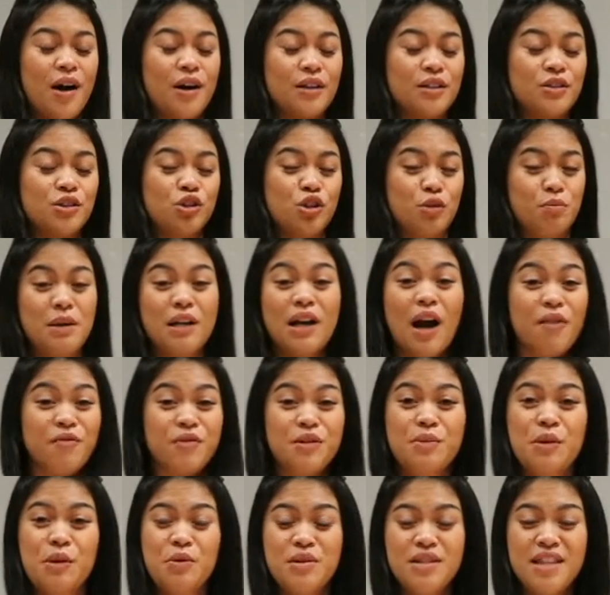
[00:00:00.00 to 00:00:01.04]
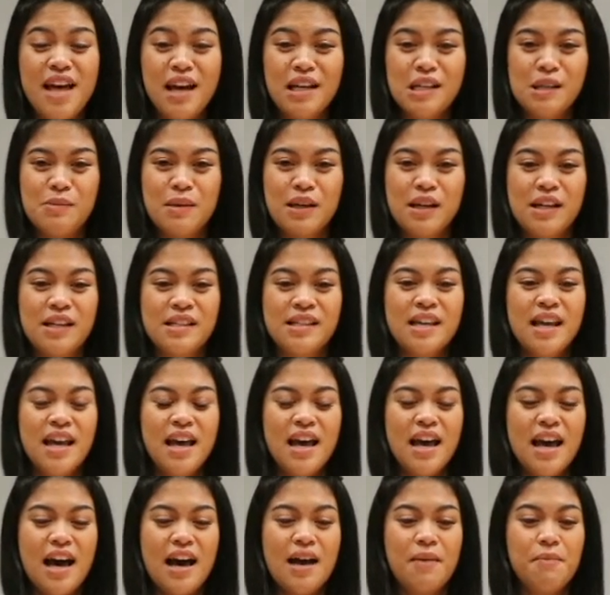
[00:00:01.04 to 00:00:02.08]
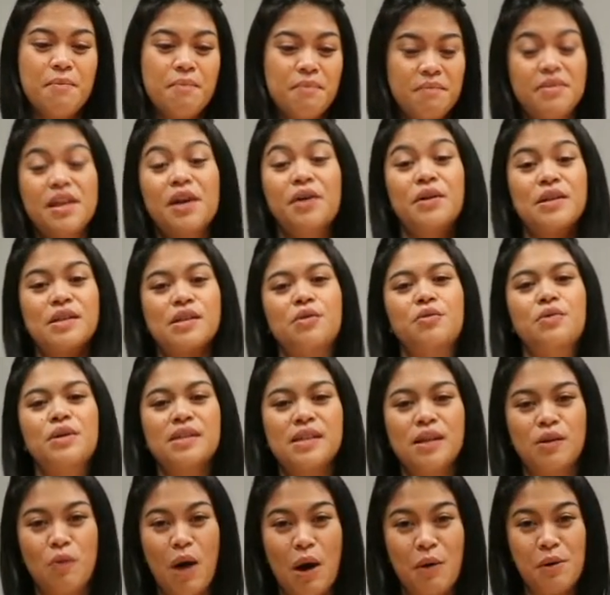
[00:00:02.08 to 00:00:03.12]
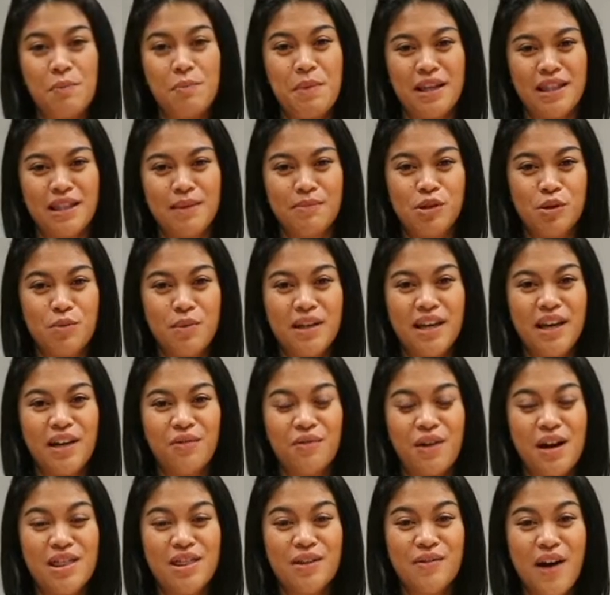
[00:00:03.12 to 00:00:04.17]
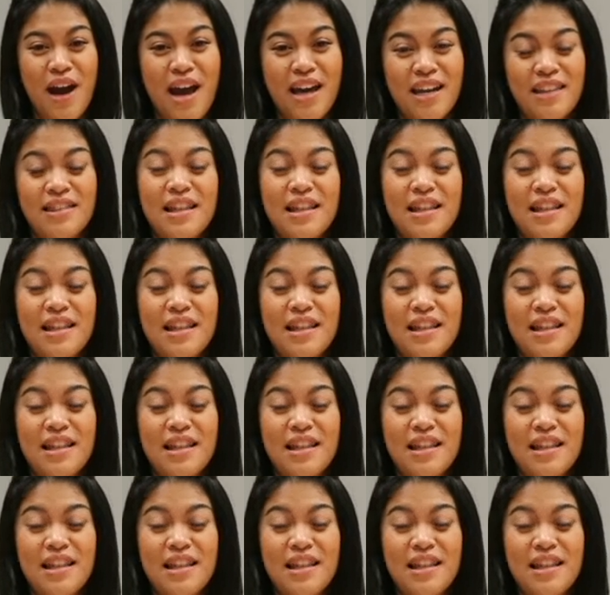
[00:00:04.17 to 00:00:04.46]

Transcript: should be comfortable with that is because there is a reason why we picked them to begin with, right?